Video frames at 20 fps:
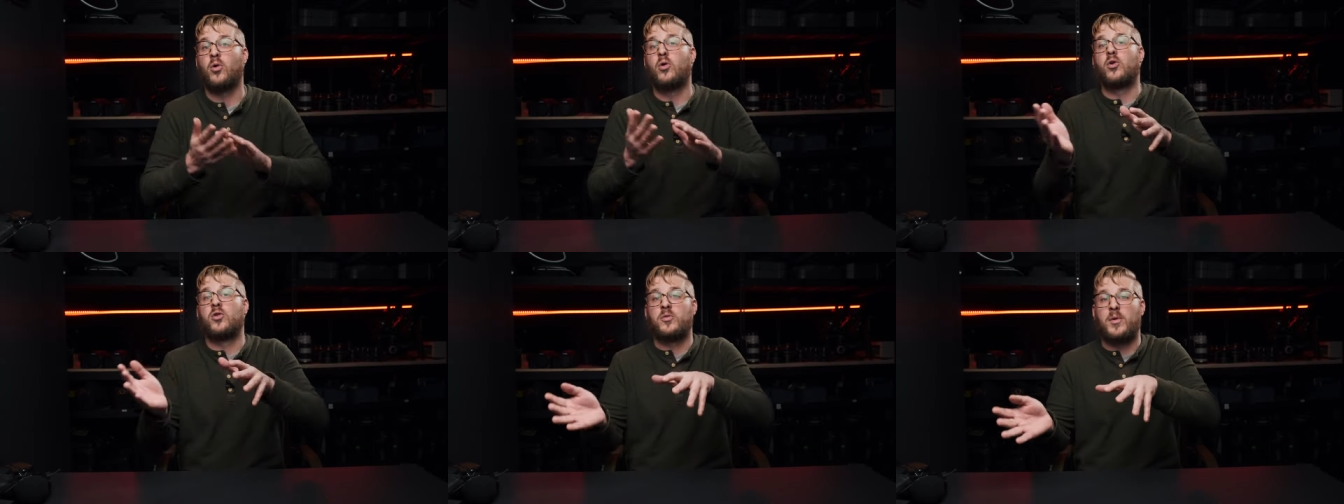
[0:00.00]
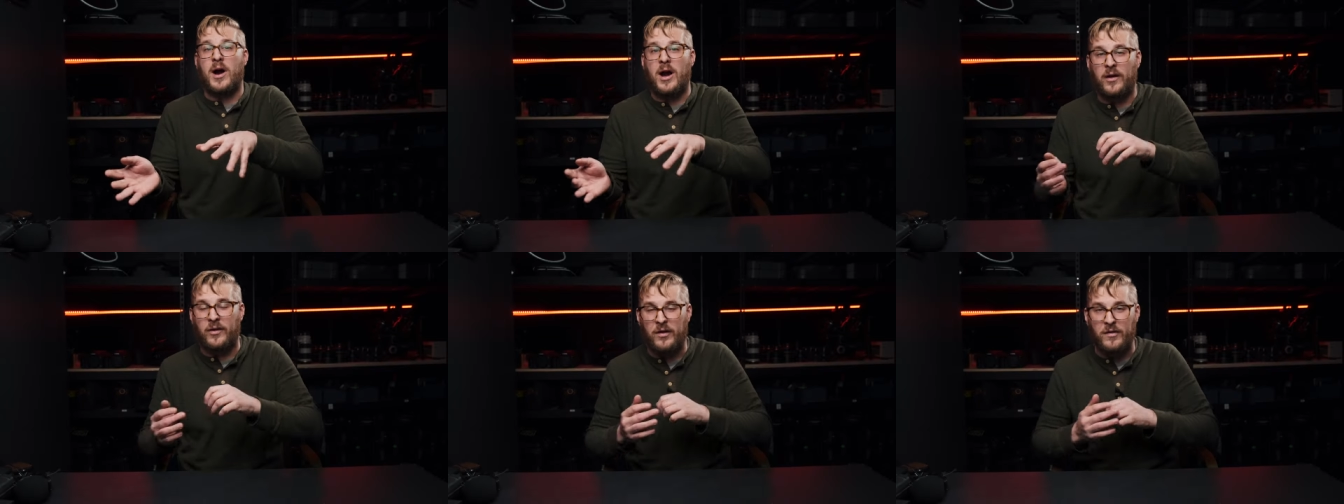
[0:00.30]
old
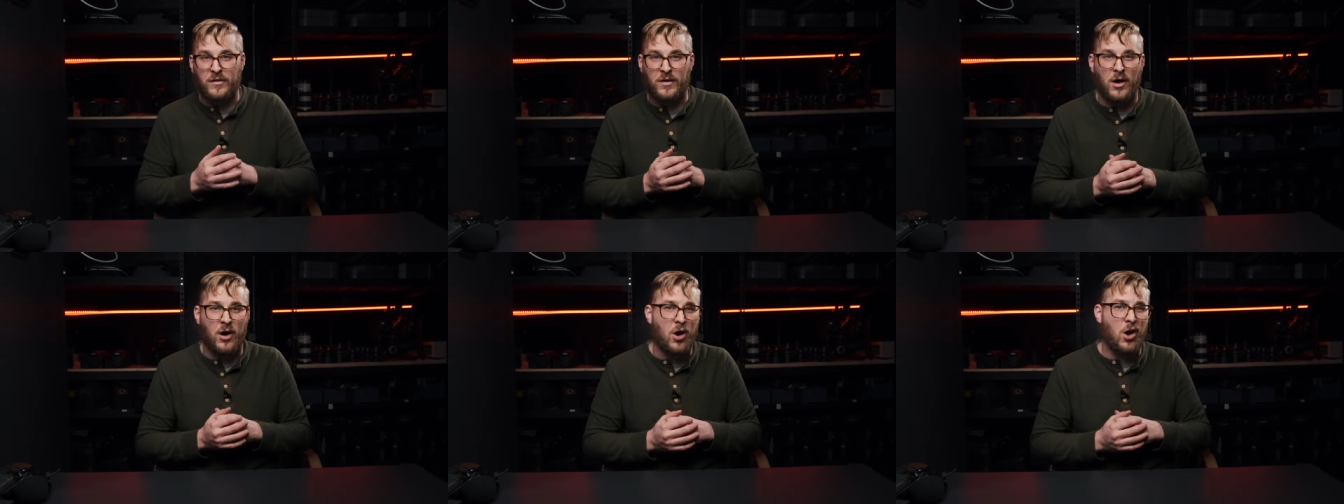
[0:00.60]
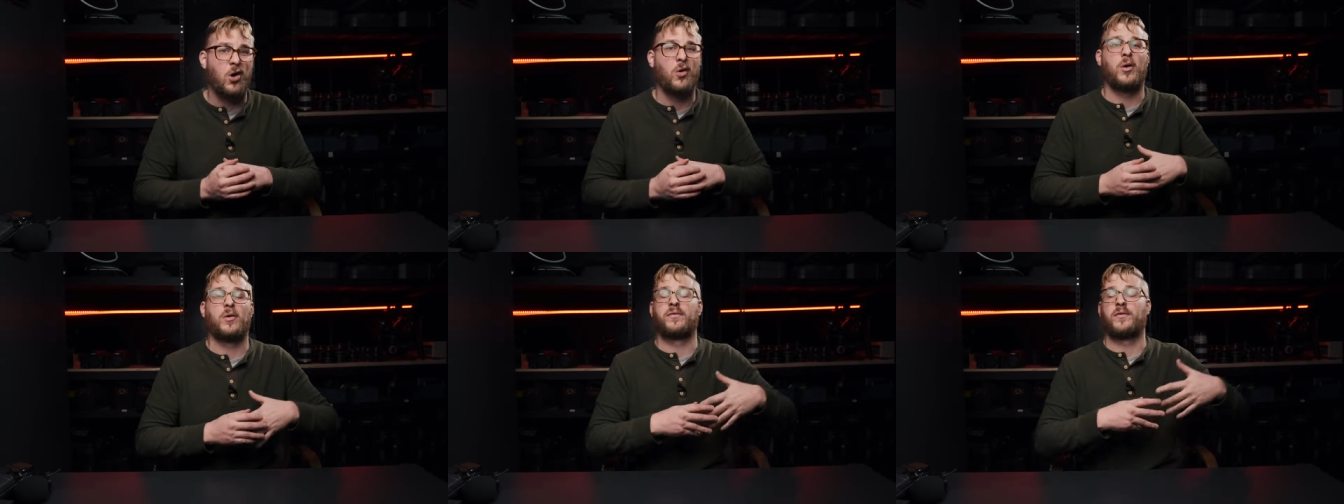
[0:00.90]
Wireless
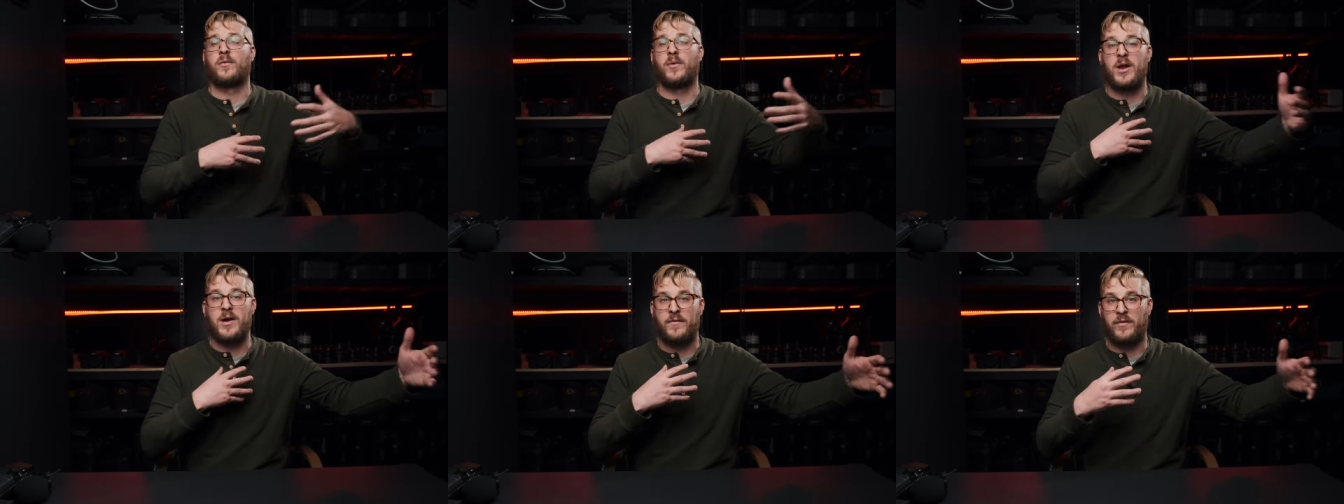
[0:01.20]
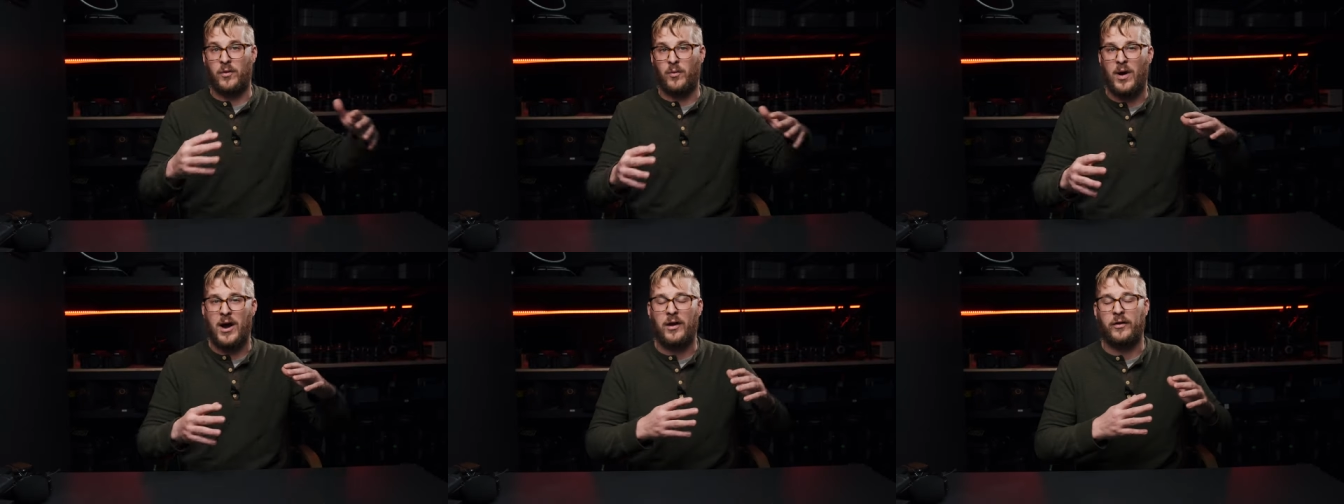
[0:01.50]
Go or from
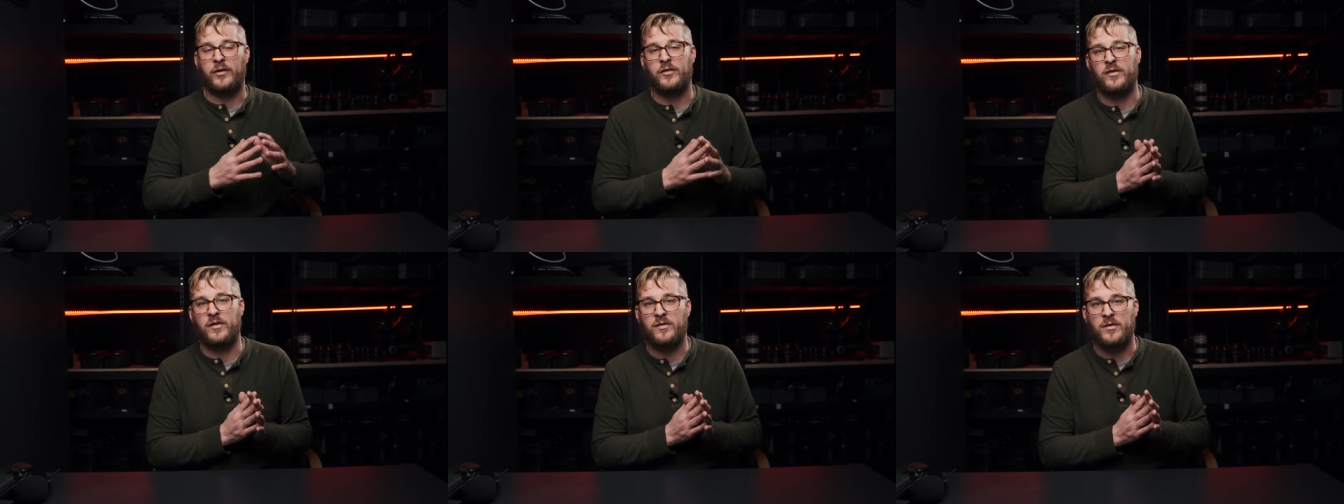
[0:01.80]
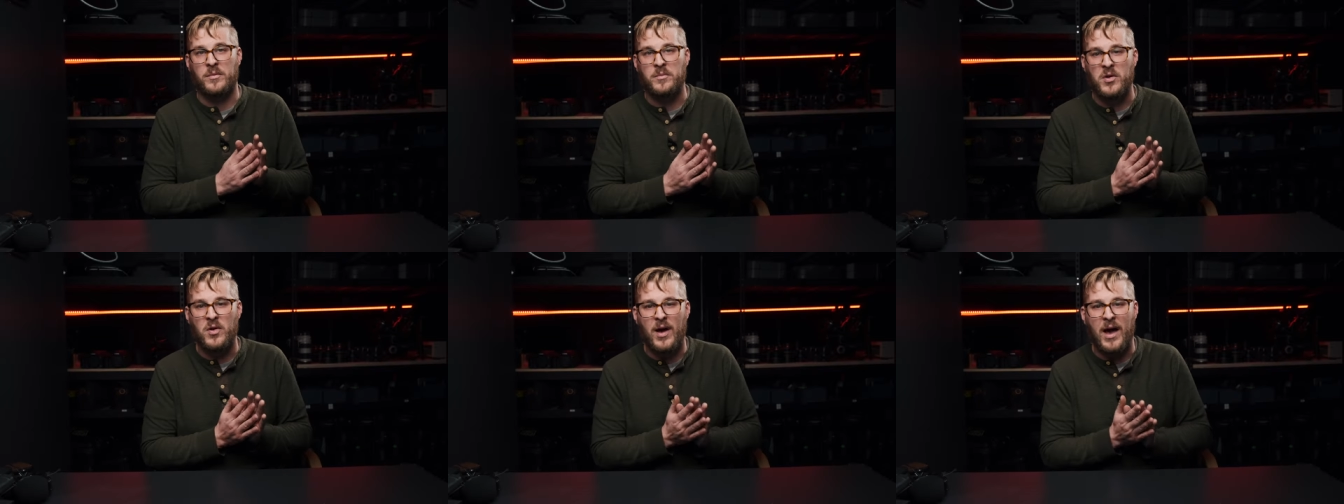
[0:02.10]
whatever wireless
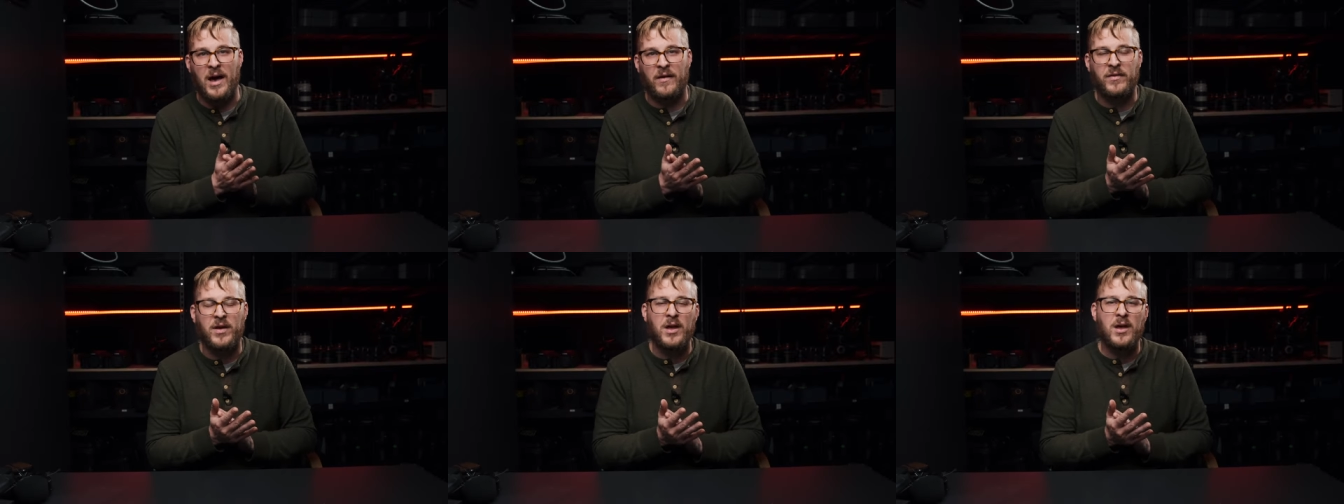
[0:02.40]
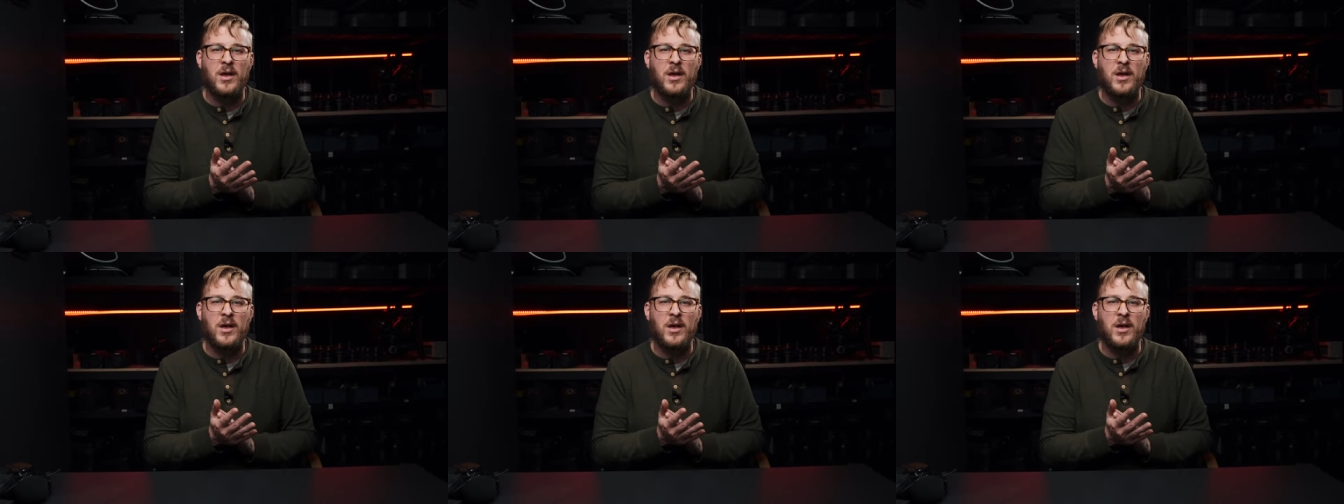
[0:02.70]
system you have.